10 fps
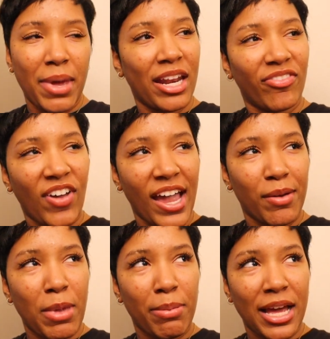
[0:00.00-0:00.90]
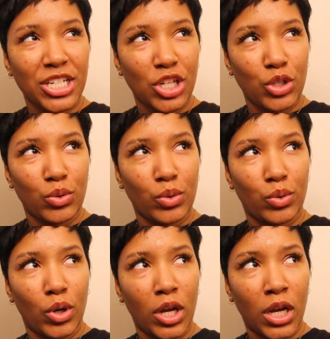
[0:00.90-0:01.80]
matter of fact, maybe I should do